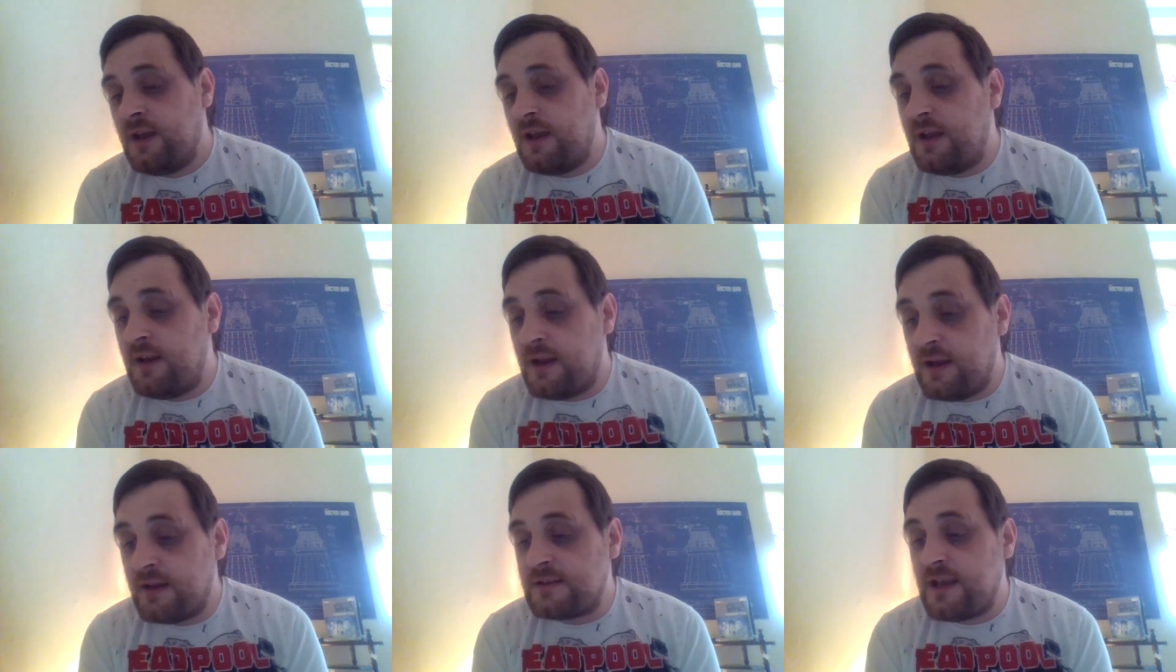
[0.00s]
in
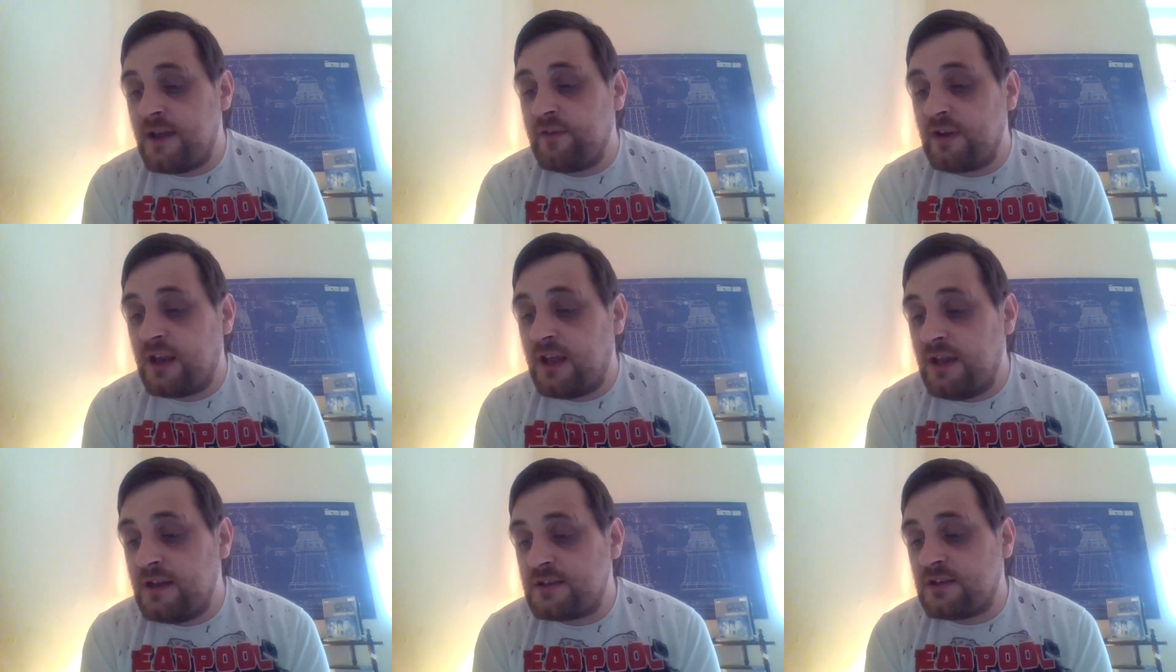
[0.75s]
the Seven
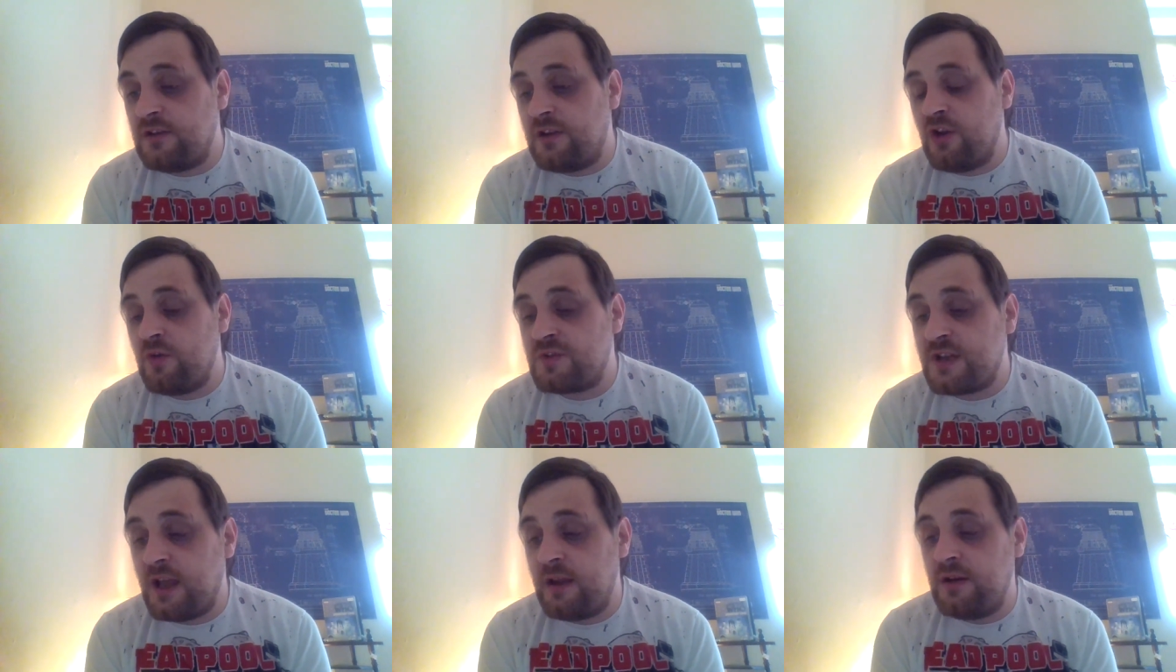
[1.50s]
Keys to
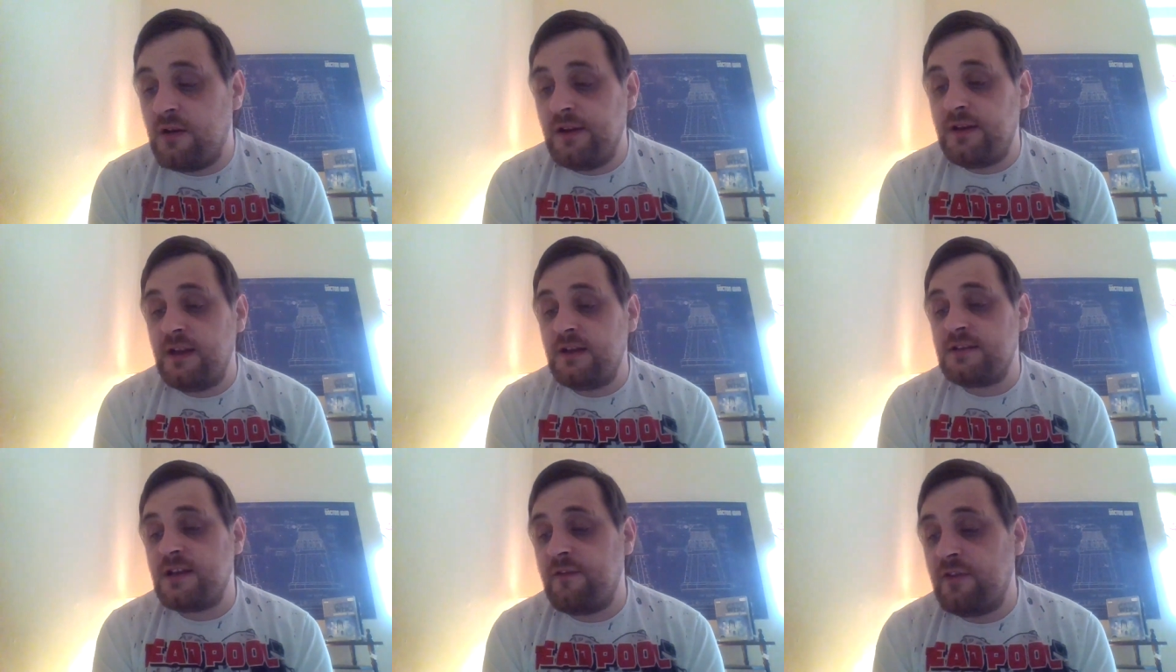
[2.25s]
Doomsday in
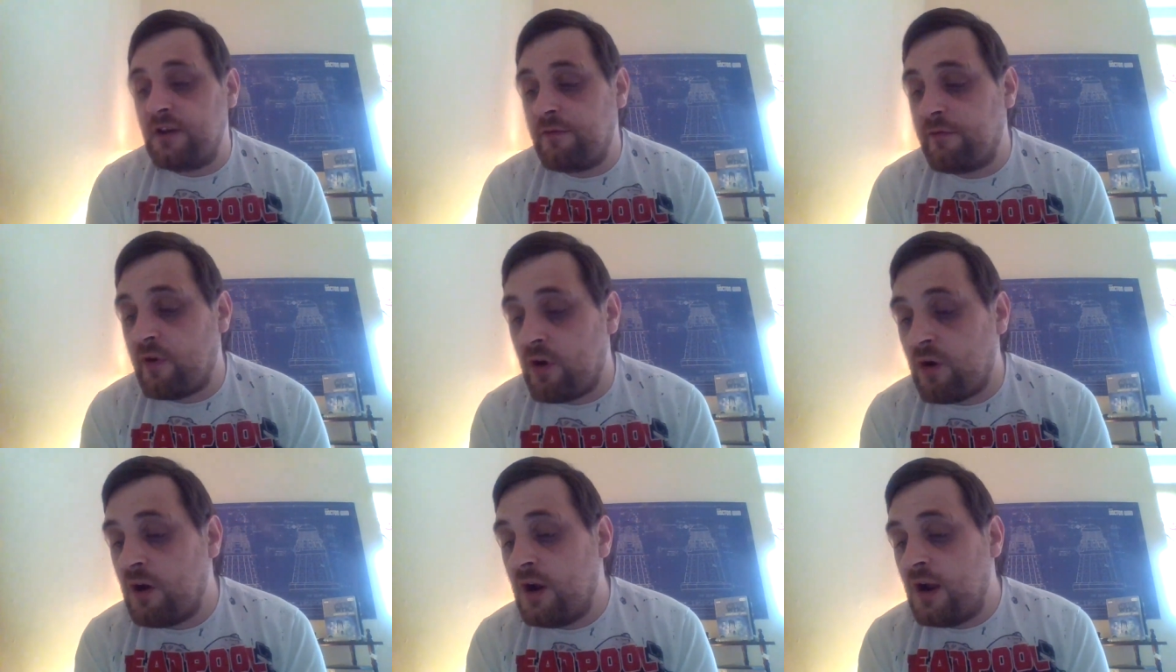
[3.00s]
1974